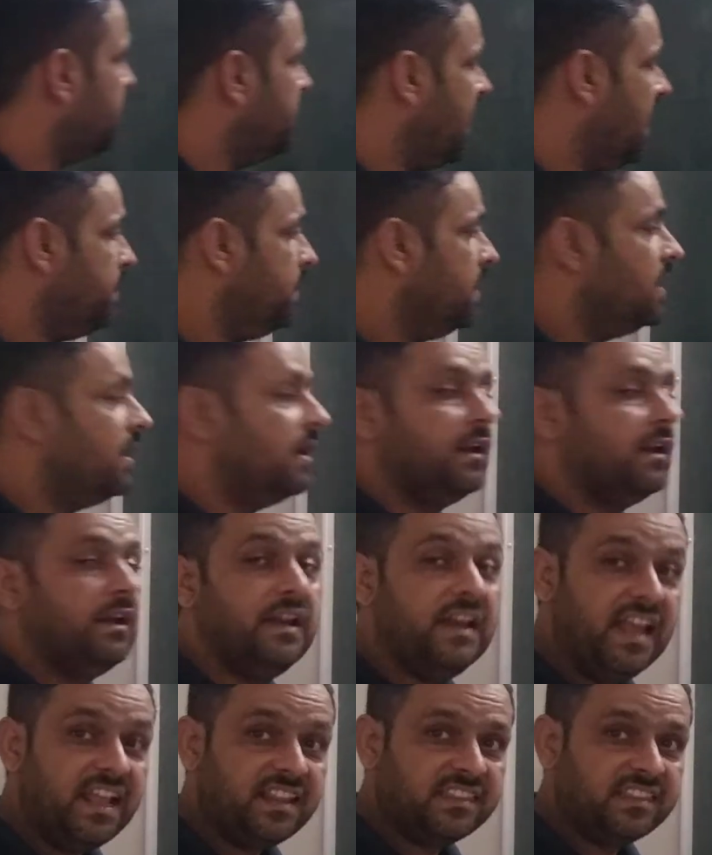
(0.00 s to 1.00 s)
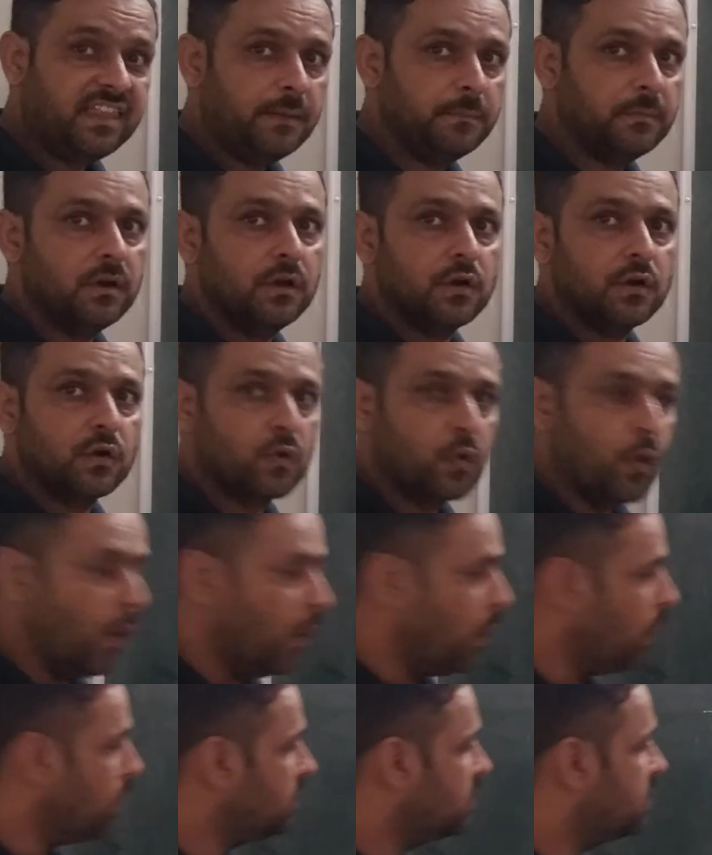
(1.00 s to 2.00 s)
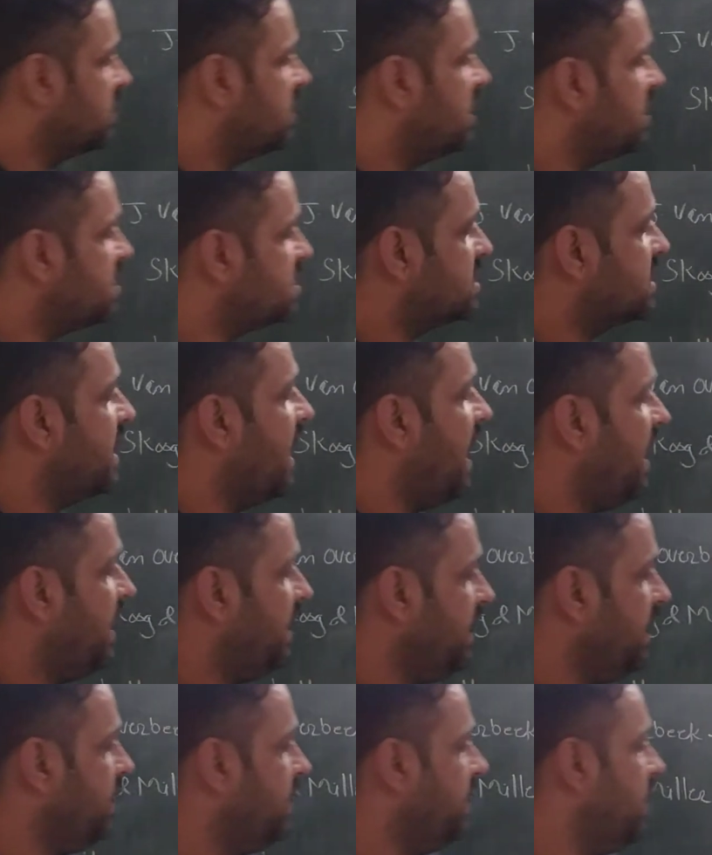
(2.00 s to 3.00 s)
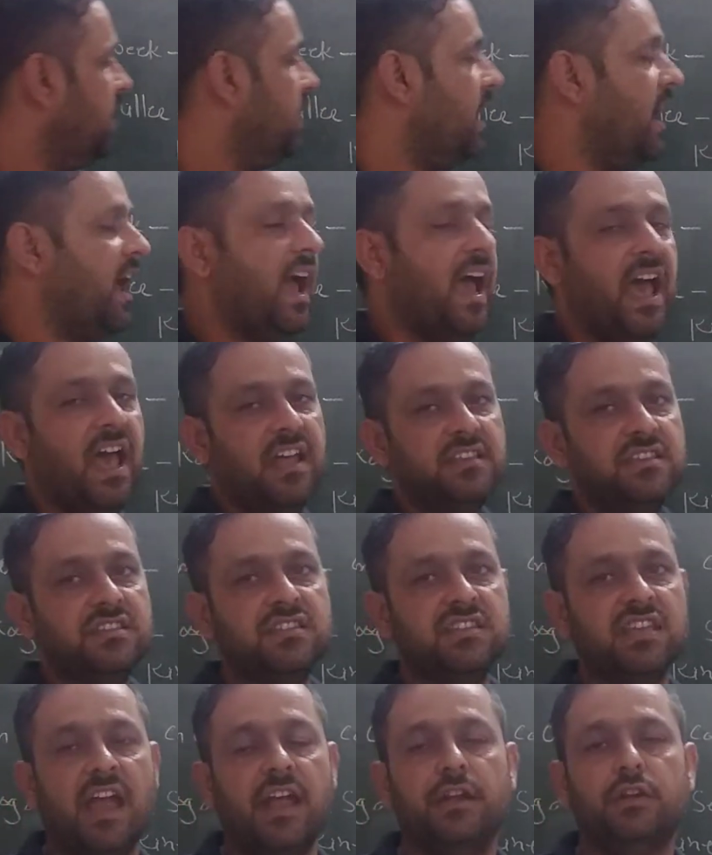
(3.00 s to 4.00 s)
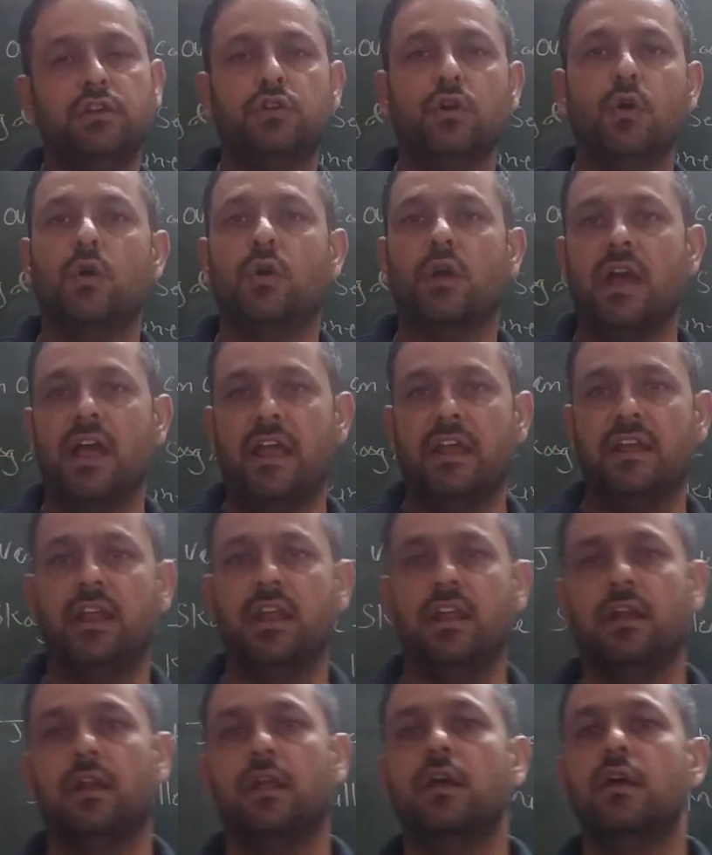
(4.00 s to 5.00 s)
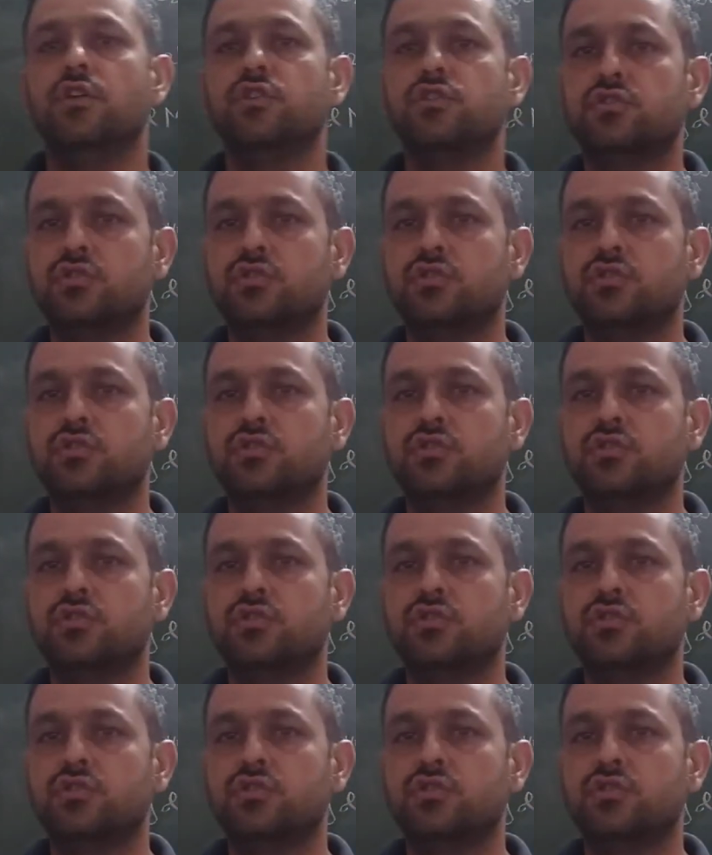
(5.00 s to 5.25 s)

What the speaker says: them, Latham called this kinetin as cytokinin.